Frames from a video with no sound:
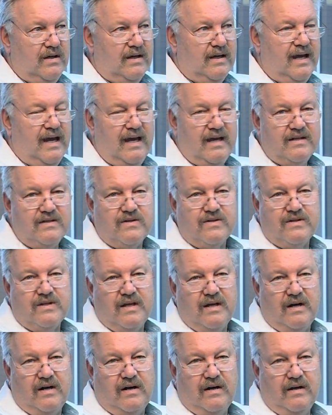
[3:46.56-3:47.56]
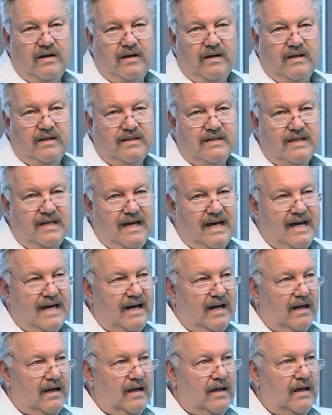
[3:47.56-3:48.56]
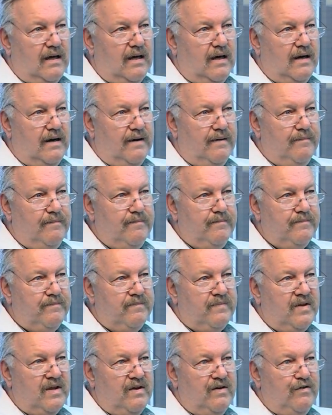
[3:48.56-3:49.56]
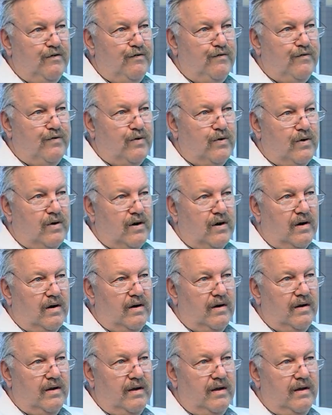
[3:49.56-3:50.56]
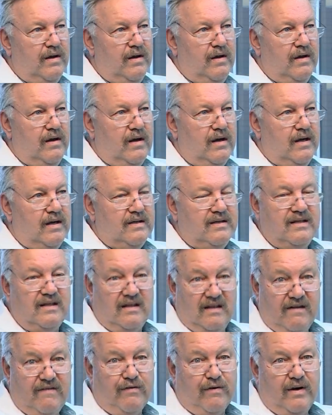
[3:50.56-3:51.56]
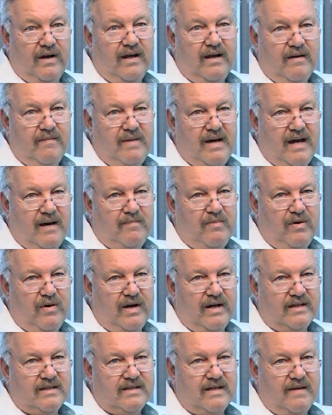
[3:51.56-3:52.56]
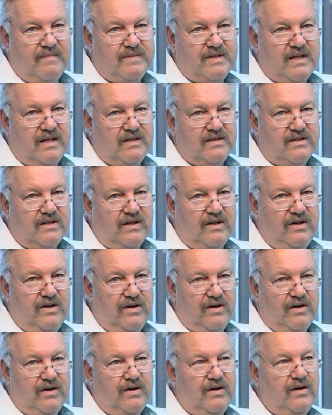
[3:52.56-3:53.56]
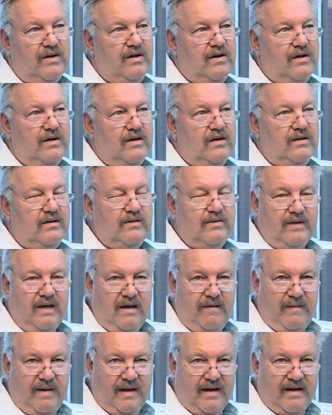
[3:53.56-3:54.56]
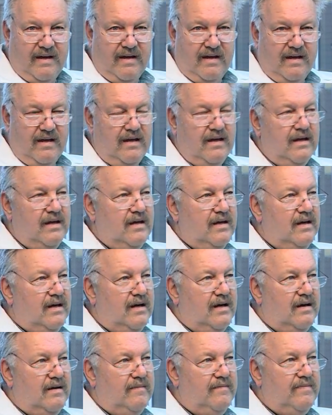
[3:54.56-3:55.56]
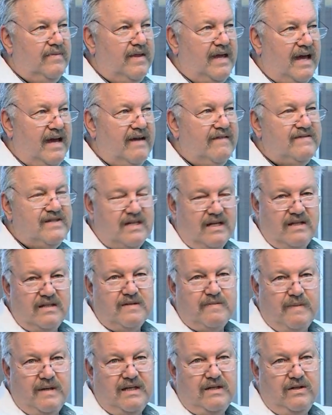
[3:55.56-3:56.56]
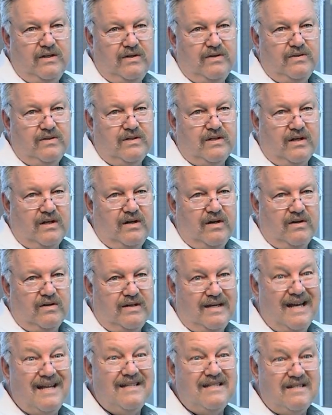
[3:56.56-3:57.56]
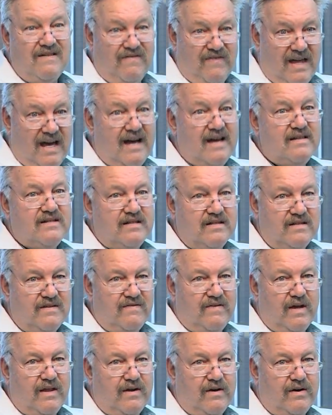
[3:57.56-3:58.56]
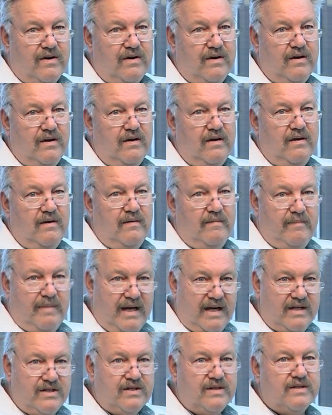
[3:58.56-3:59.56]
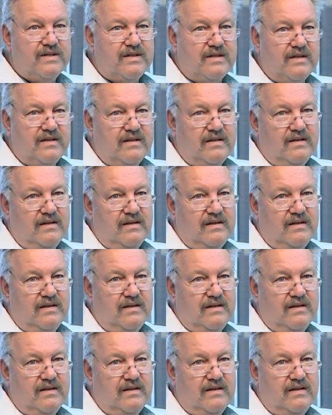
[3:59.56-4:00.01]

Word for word: Cancer Center in Seattle um, for uh, delivering hematopoietic stem cells to cure leukemia. Um, they have since been used to cure tens of thousands of other patients.